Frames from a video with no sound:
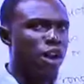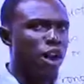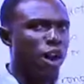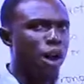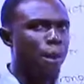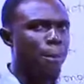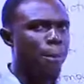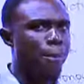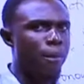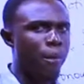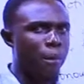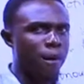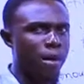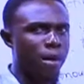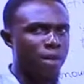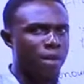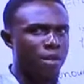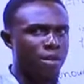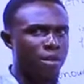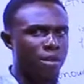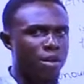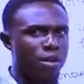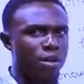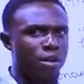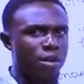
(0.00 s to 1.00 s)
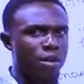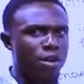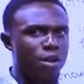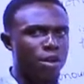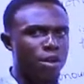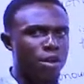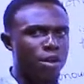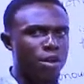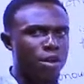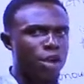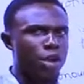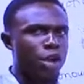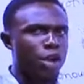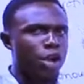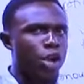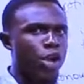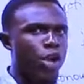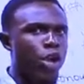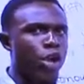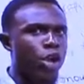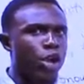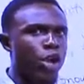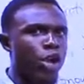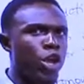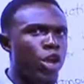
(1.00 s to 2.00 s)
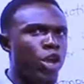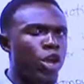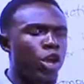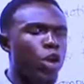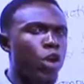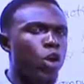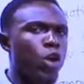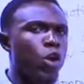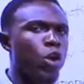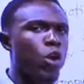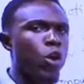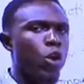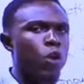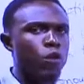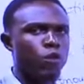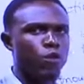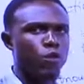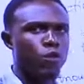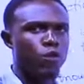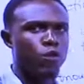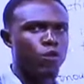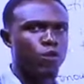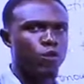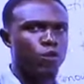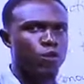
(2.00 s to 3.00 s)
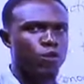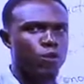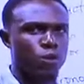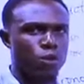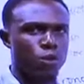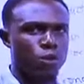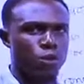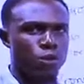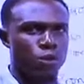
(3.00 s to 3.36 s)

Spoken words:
a boy. He goes to school.